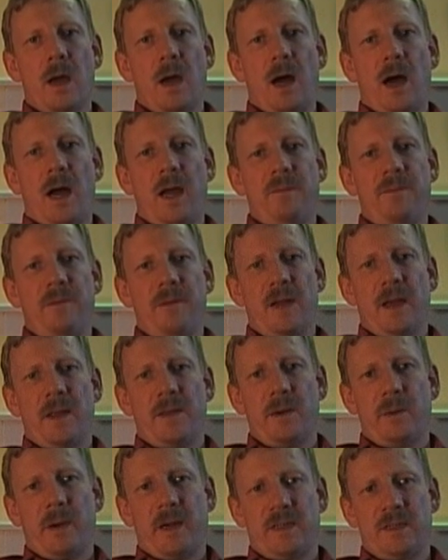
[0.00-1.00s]
I have
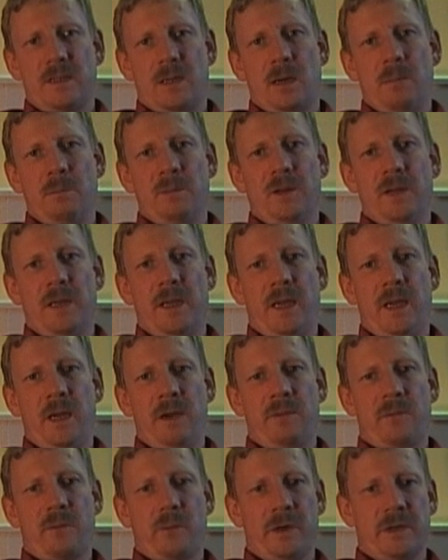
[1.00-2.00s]
another example here,
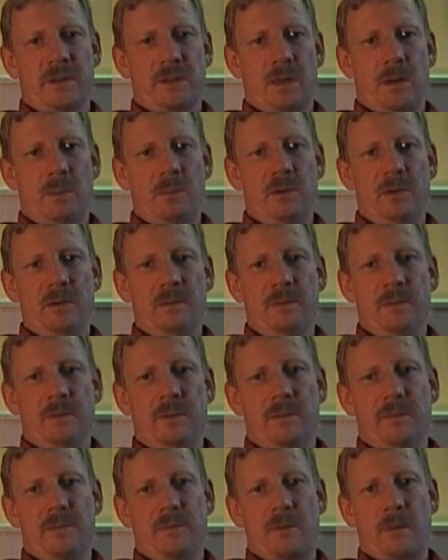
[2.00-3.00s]
for example,
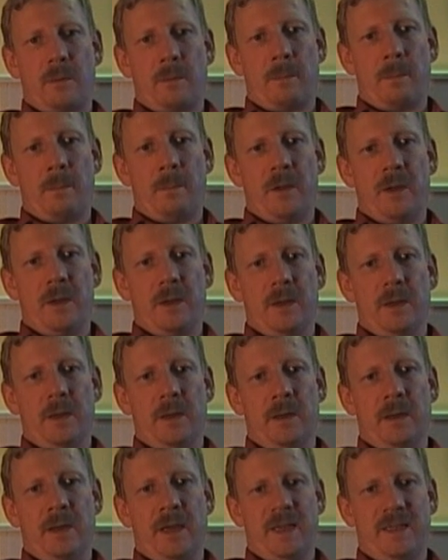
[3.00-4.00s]
from
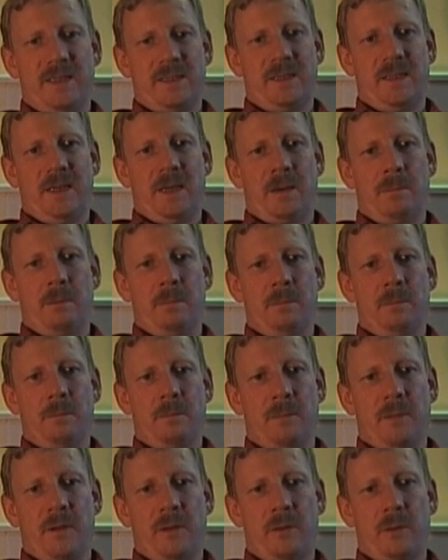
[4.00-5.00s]

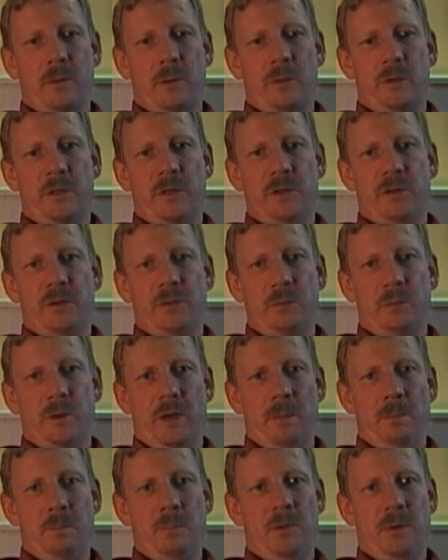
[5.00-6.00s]
STM32
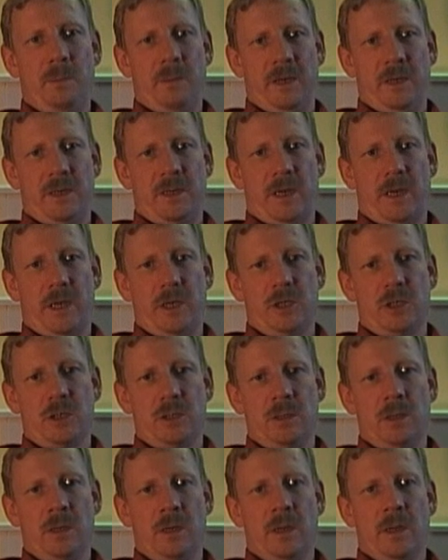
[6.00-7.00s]

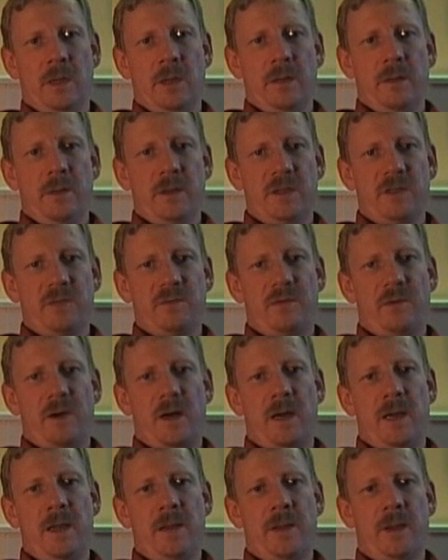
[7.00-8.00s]
implementation. This
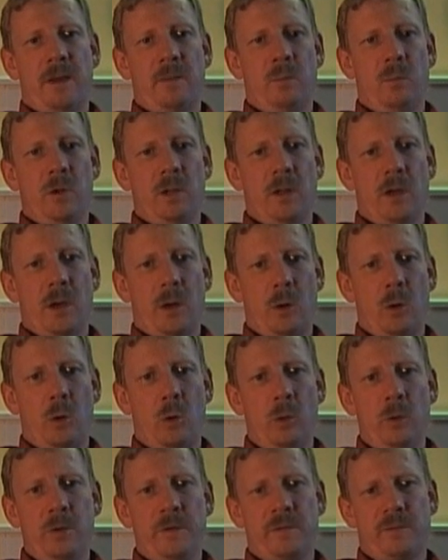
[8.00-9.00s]
file then will
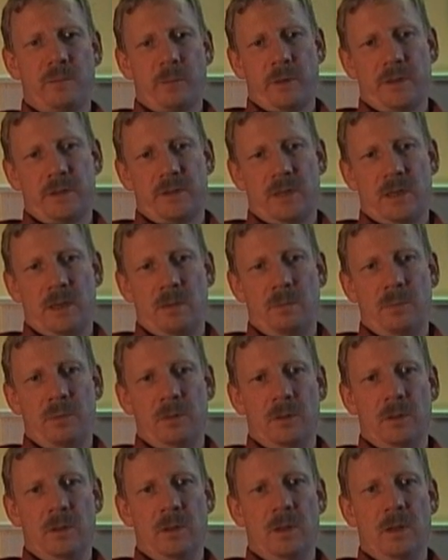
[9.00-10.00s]
hold, for
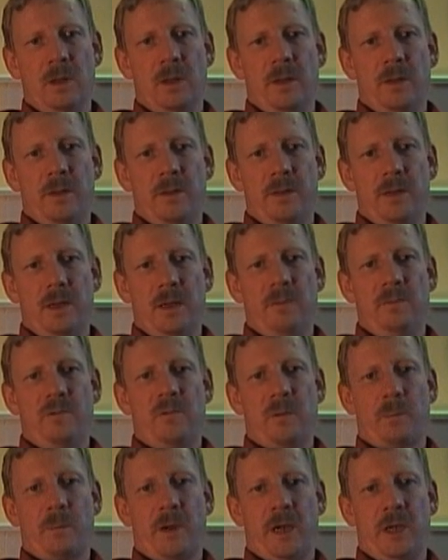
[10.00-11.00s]
example, the
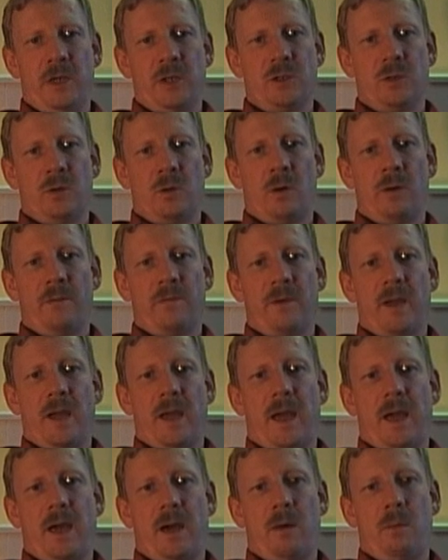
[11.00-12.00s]
information of
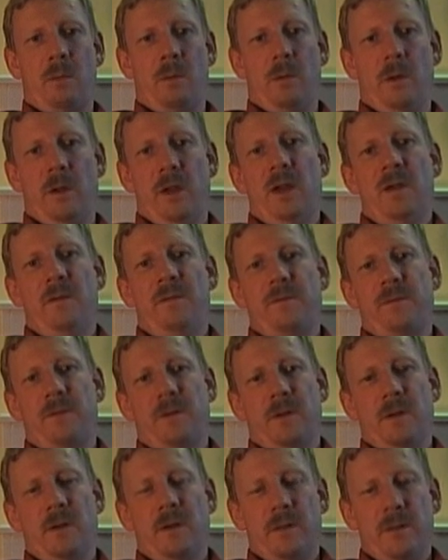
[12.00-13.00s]
how, if
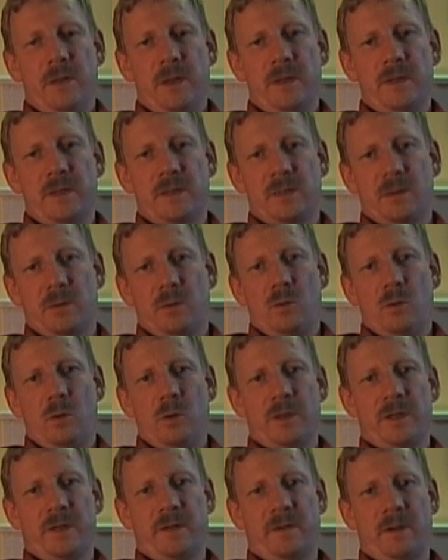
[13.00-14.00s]
this
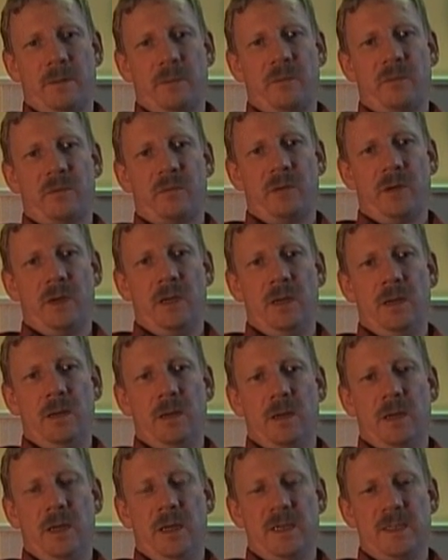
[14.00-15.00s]
Cortex-M3
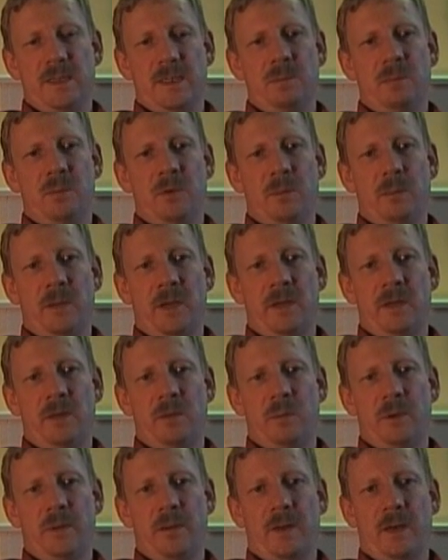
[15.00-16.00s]
is implemented
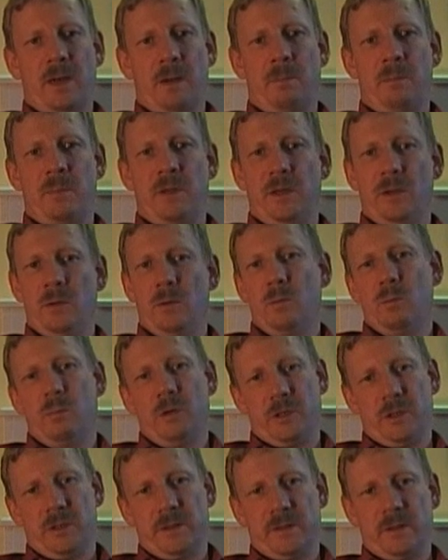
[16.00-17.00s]
with an MPU,
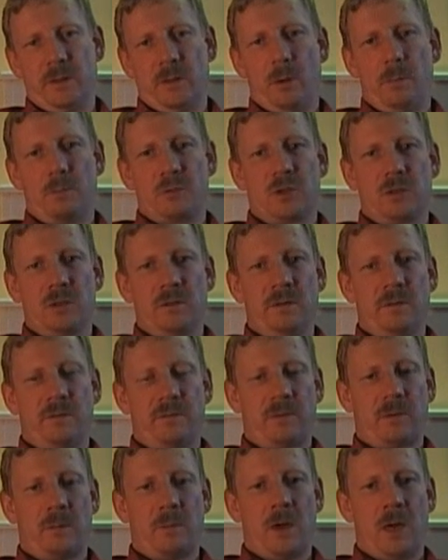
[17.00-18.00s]
which is an option
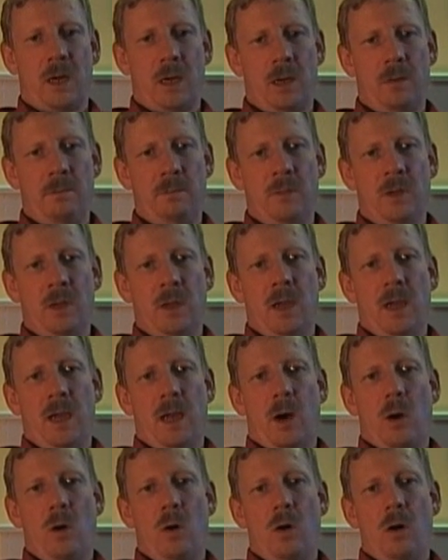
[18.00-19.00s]
from ARM,
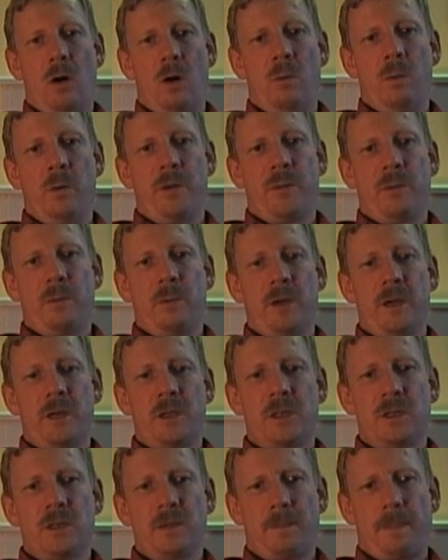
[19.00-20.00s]
or with
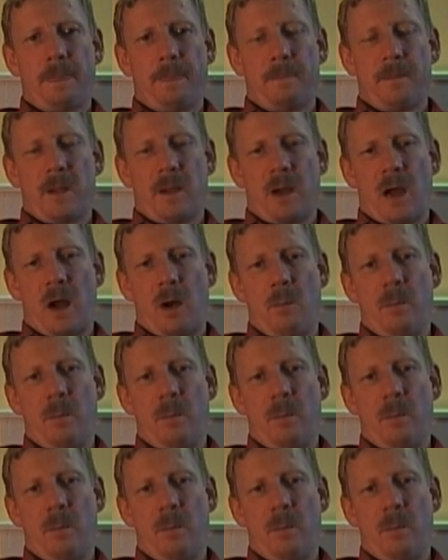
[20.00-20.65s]
which, how